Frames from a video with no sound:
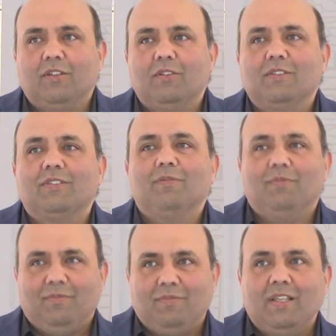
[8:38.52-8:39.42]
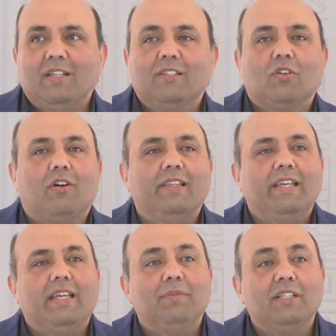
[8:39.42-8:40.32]
uh, So on
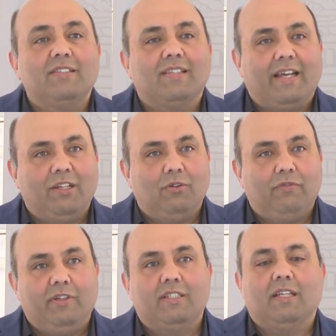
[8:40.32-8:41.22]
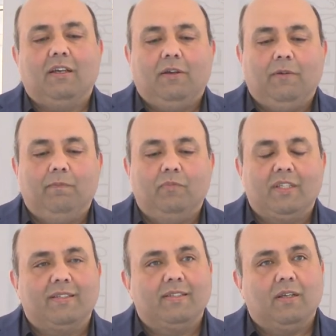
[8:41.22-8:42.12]
the image side of it, um,
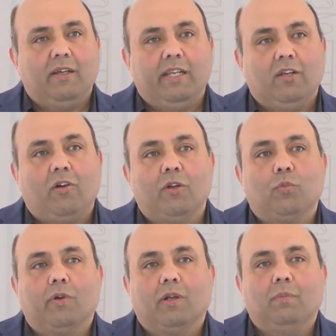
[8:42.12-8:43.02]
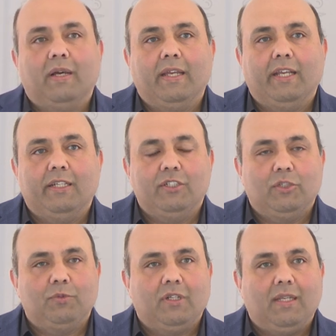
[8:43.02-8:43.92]
this is a, an artwork by an
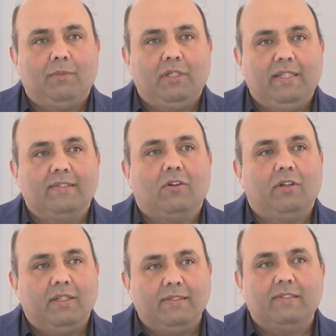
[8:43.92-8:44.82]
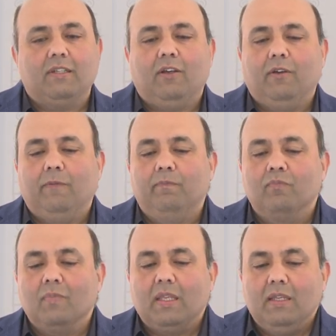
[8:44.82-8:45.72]
Egyptian Lebanese artist um,
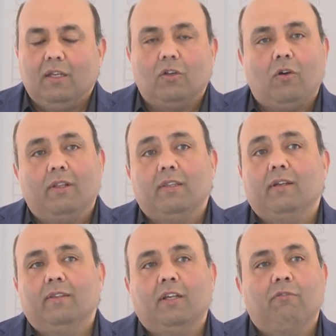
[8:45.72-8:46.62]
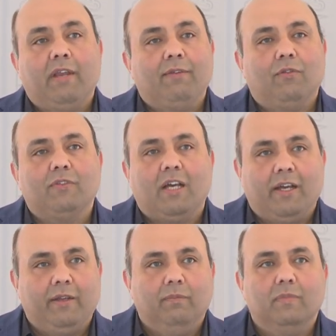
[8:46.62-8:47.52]
called uh, The Grave of
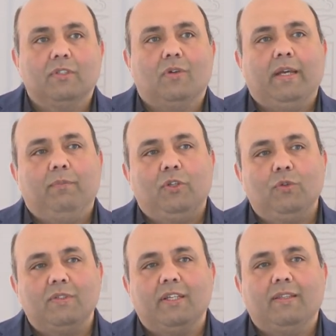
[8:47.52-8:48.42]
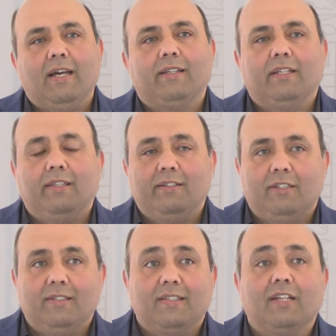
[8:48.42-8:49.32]
Time. So I'm using that and there's
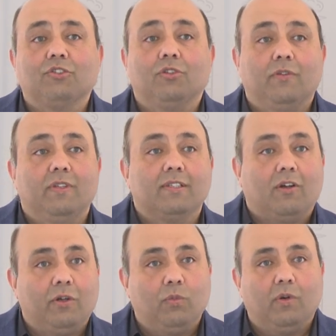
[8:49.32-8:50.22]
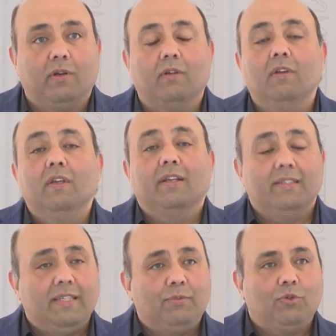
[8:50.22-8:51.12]
a discussion of this artwork,
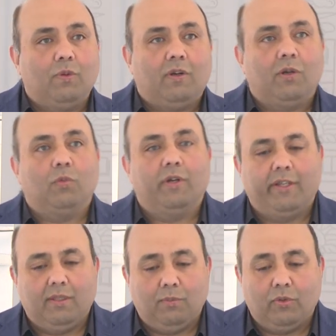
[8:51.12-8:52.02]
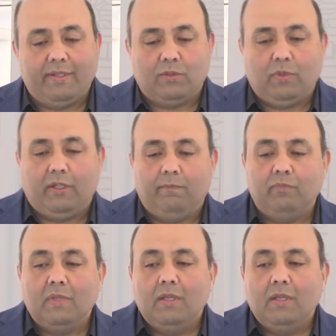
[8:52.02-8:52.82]
conceptual artwork in the book as well.